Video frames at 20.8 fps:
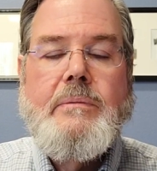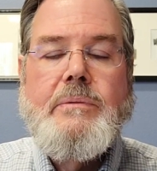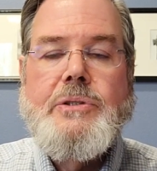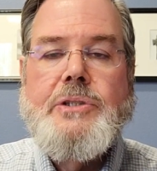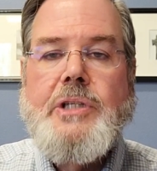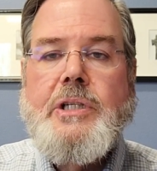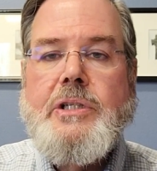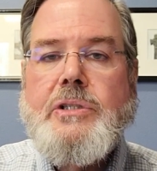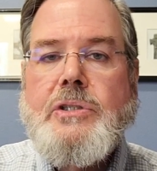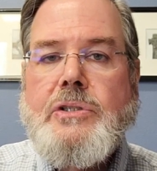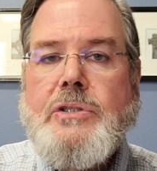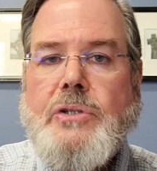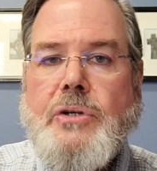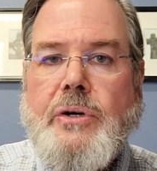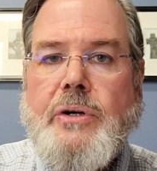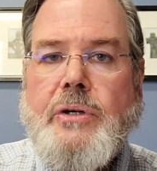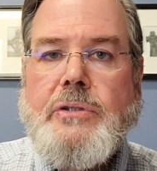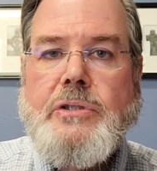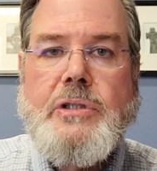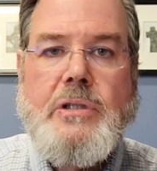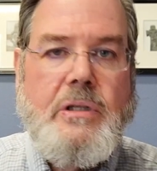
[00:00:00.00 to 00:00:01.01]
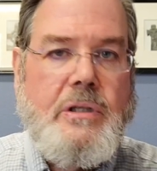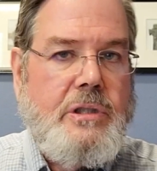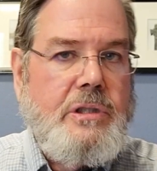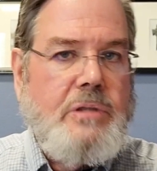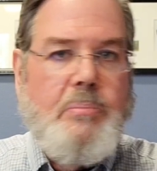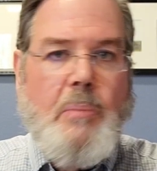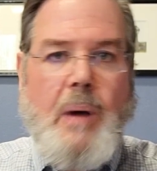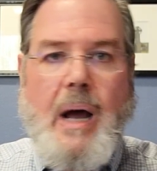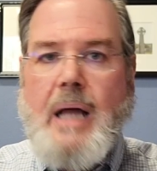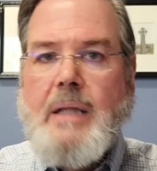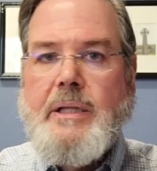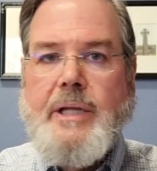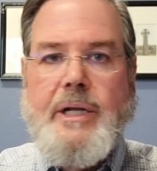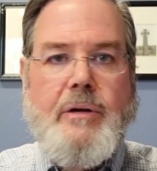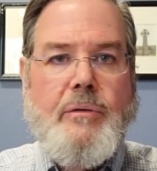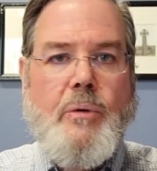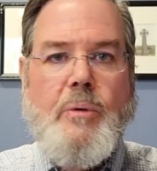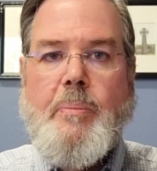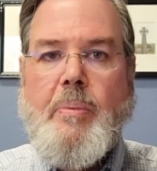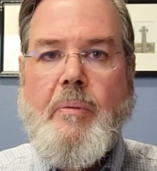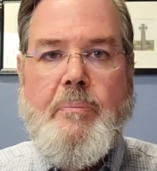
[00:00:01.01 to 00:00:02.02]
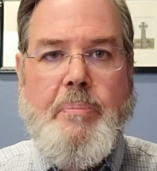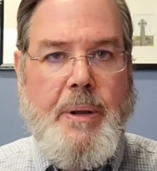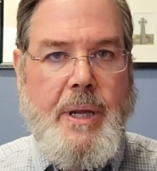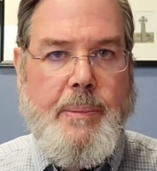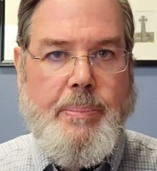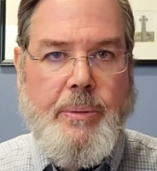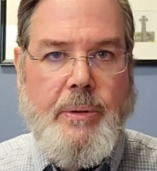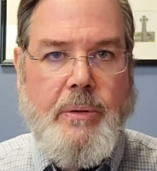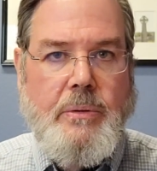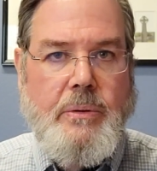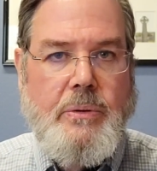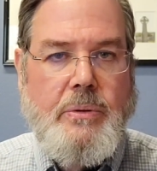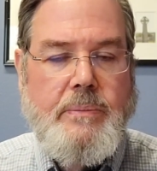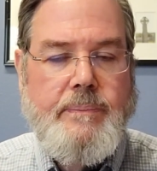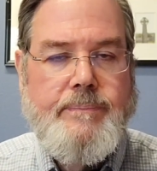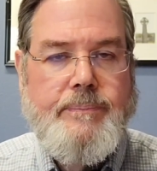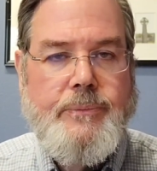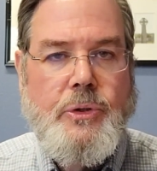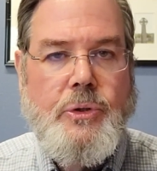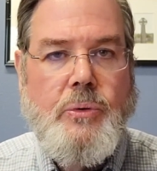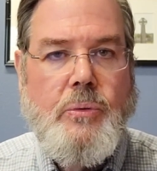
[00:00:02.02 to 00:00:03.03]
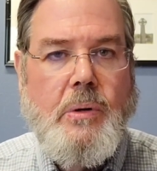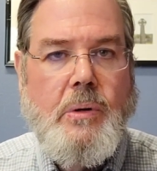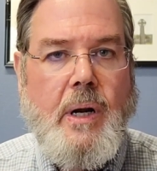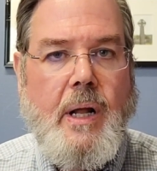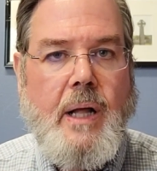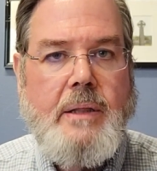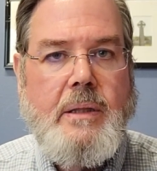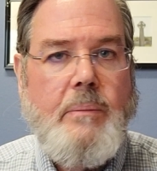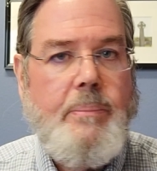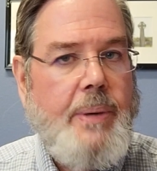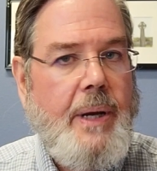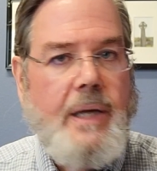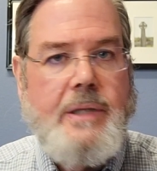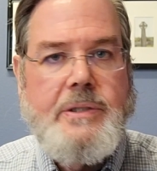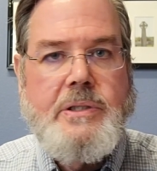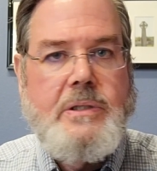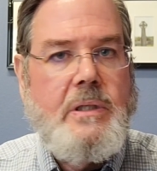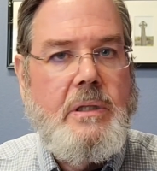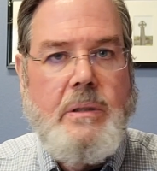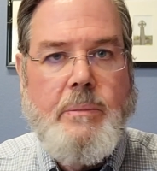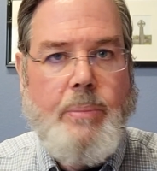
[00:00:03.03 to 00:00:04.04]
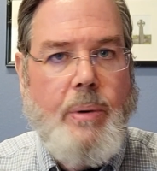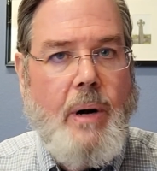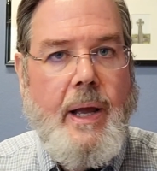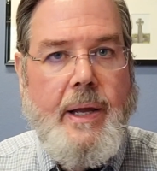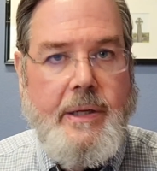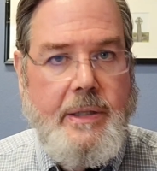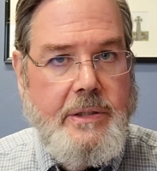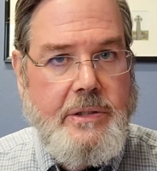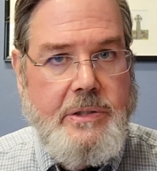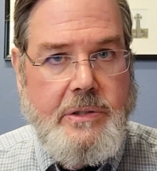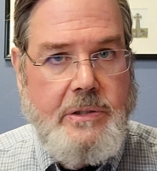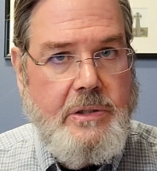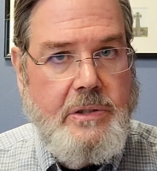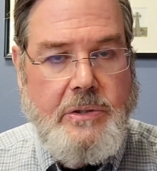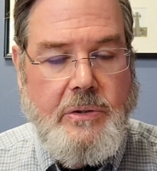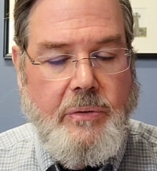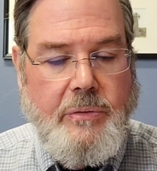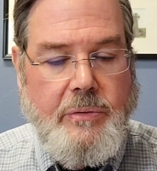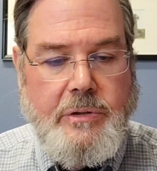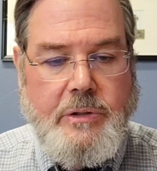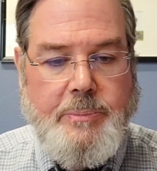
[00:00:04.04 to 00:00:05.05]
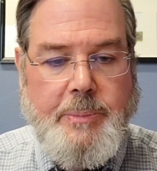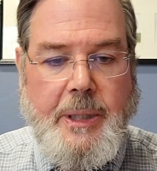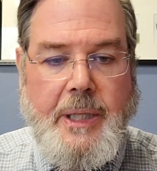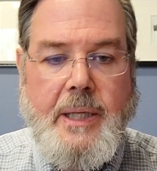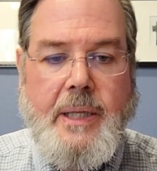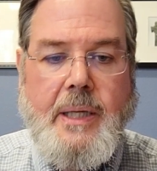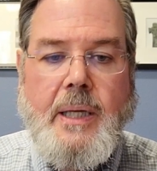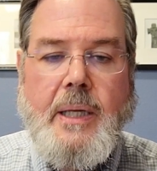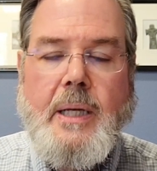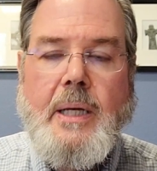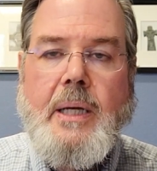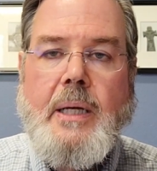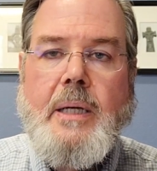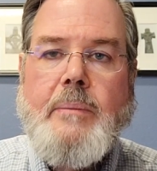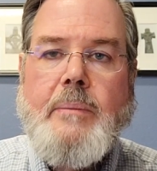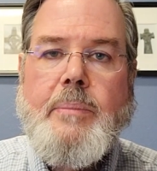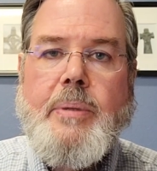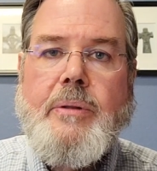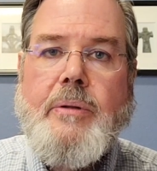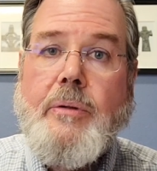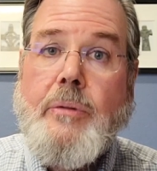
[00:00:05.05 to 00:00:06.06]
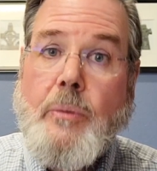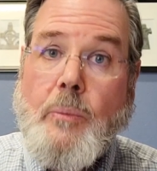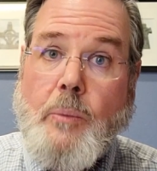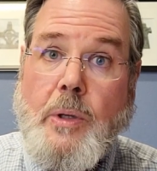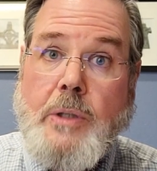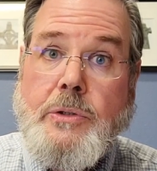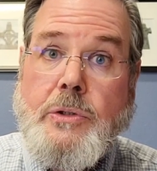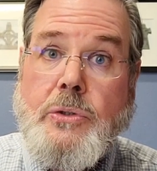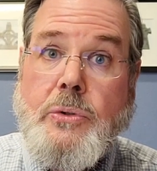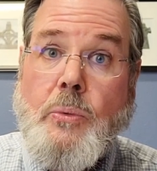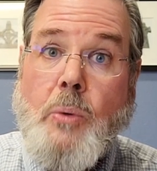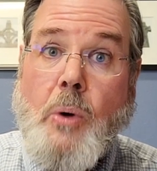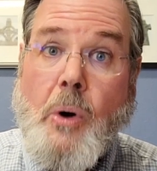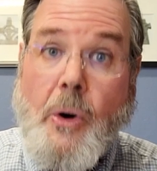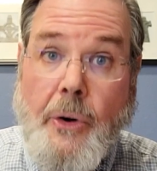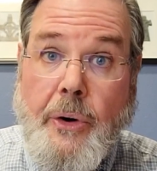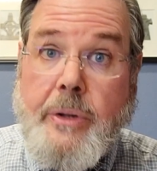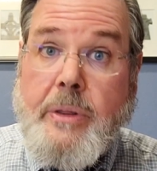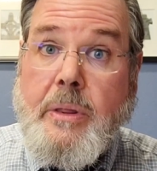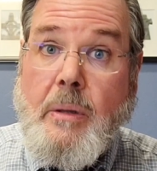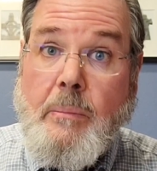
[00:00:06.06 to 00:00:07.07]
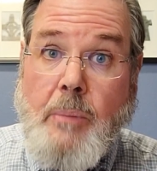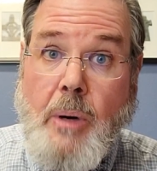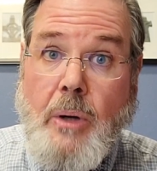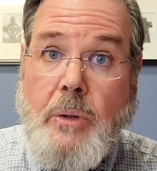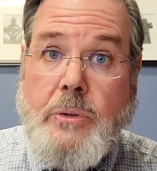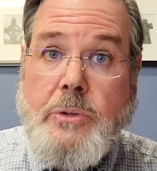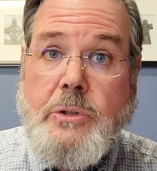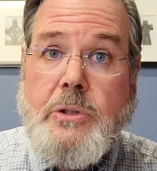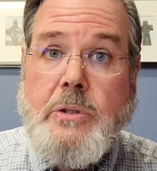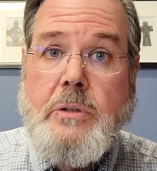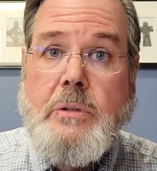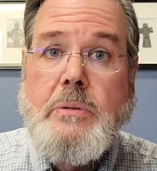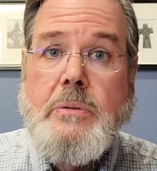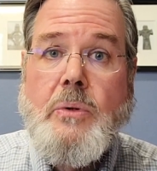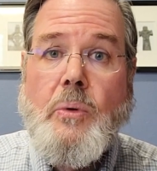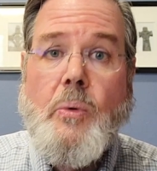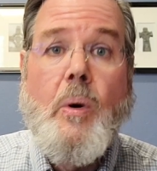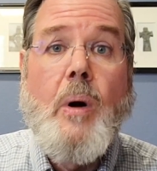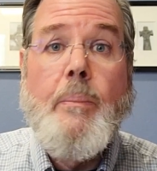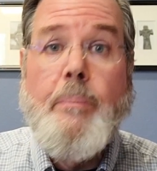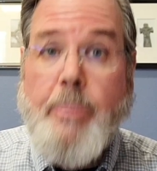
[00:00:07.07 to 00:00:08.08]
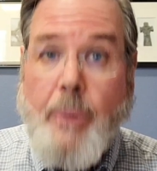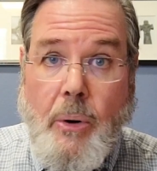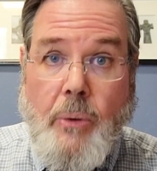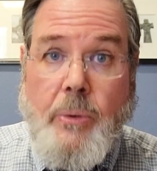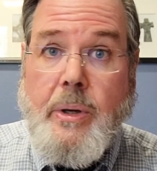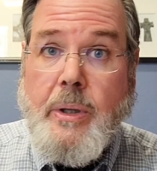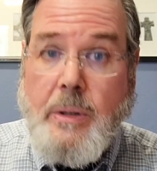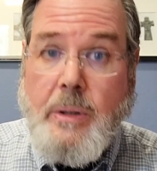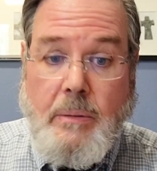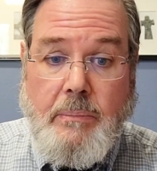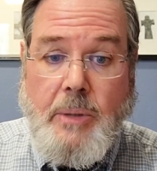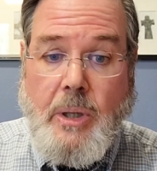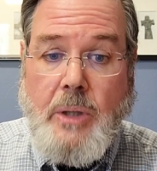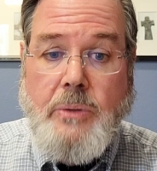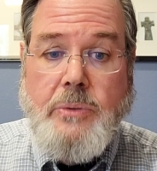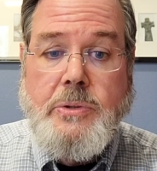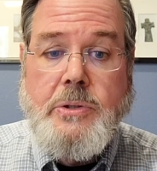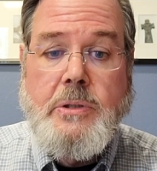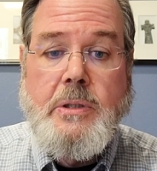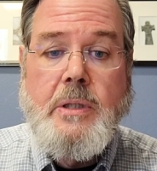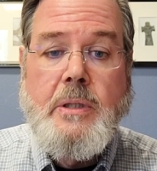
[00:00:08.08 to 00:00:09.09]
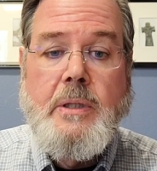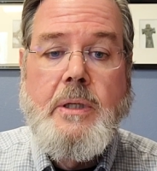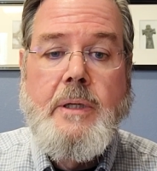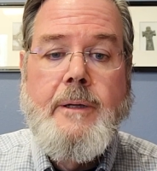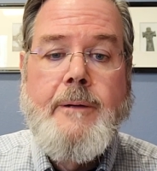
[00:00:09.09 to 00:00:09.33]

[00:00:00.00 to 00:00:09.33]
Jesus turns to this motley group of people who are not the best and the brightest, so to speak, but they're the ones who hurt the most, who are broken the most.